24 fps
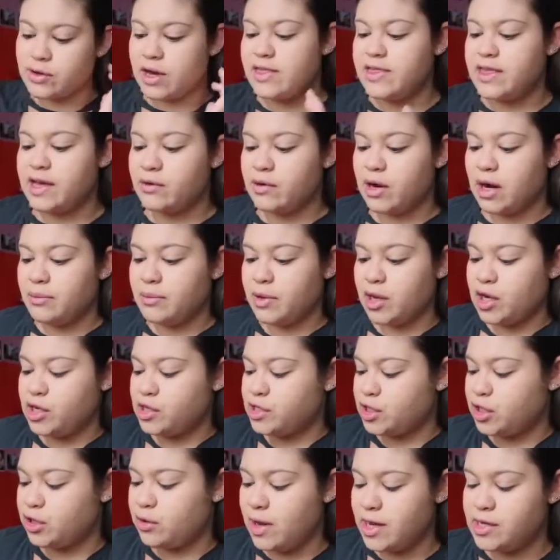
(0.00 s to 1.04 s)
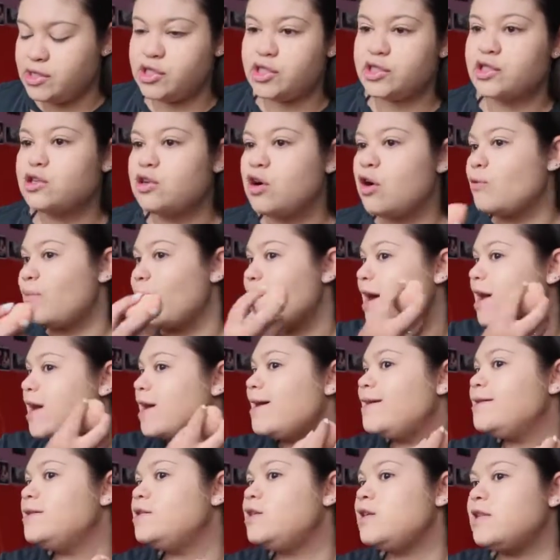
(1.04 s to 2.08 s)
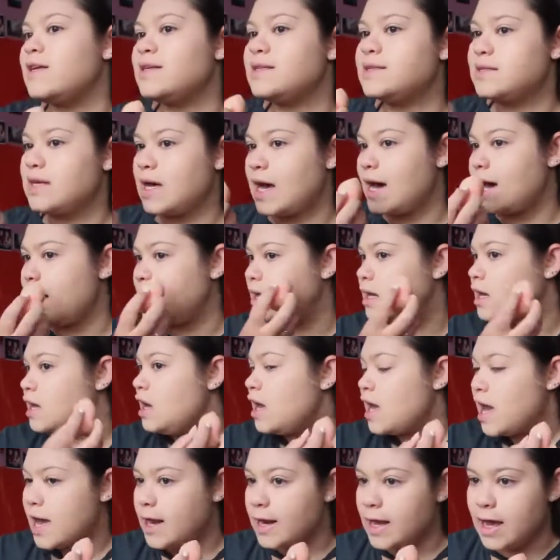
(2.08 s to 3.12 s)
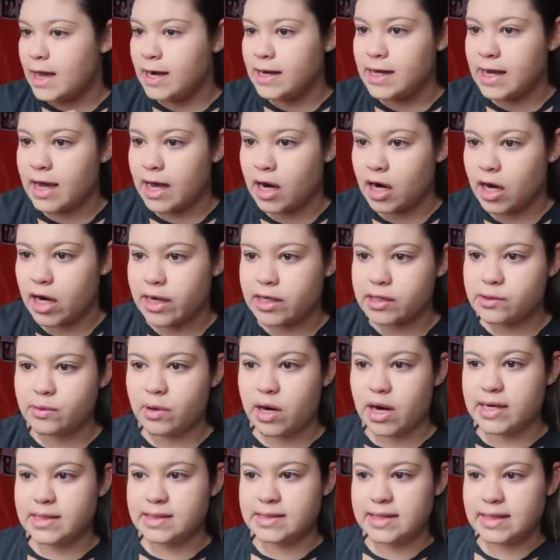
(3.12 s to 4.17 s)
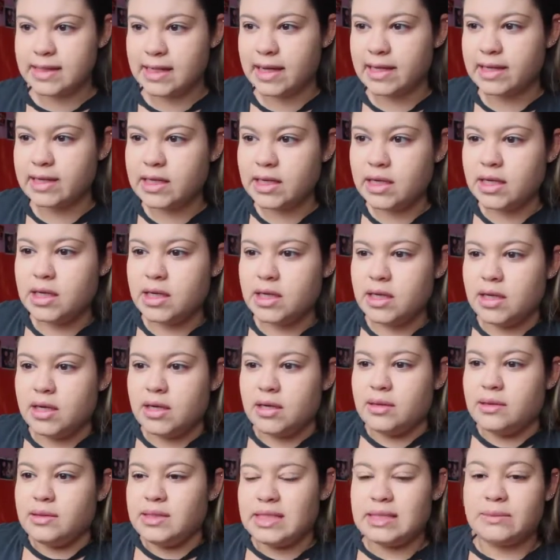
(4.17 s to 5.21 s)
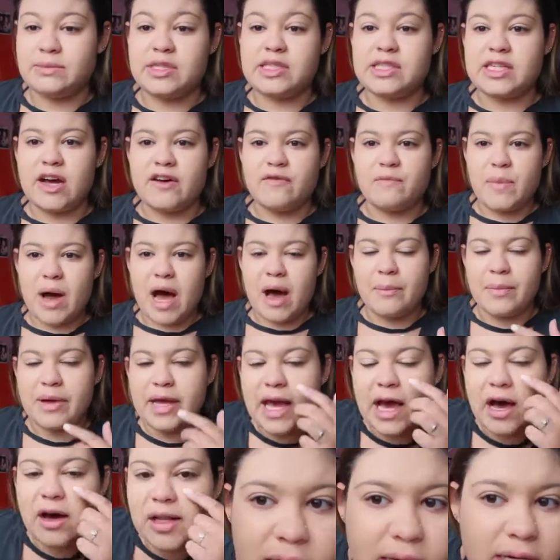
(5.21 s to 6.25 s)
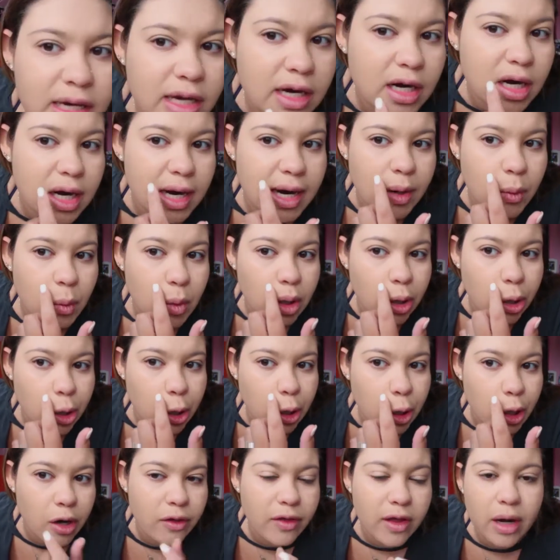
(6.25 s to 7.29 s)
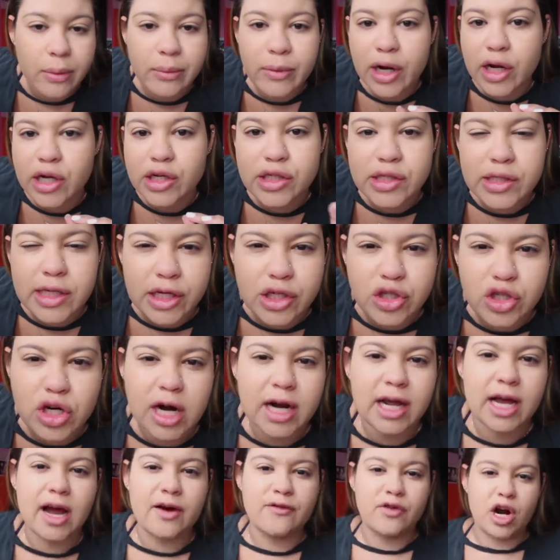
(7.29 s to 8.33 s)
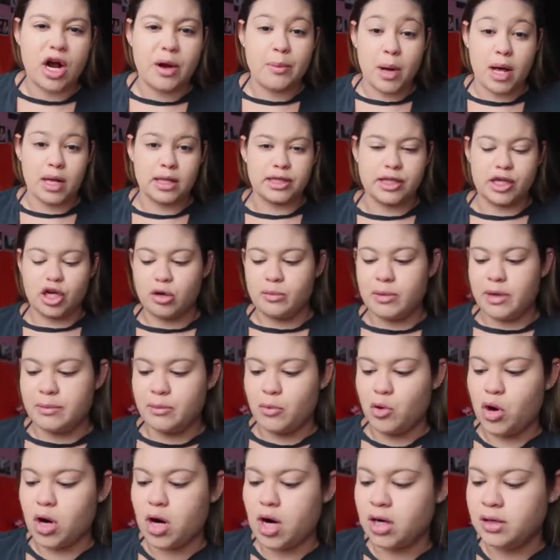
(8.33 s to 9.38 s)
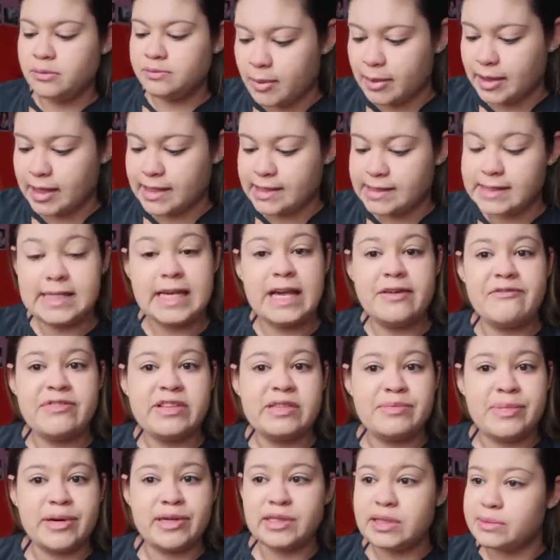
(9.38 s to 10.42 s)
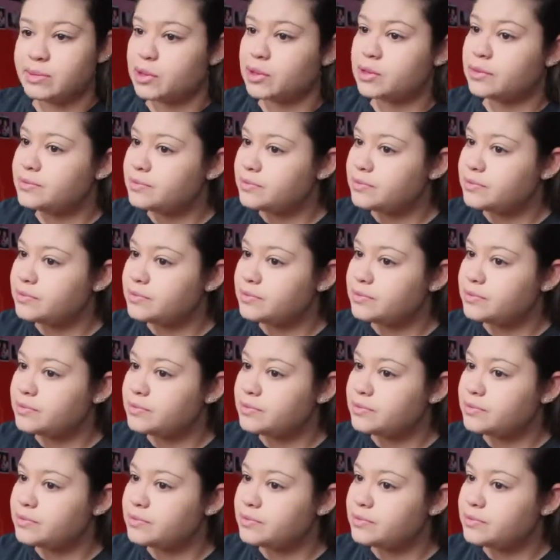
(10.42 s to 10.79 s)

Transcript: I think what I'm gonna do is just go back into this side and any areas where I see like some stuff popping out here and one here that I'm gonna just like try to cover up a little bit more. And let's see if it's buildable.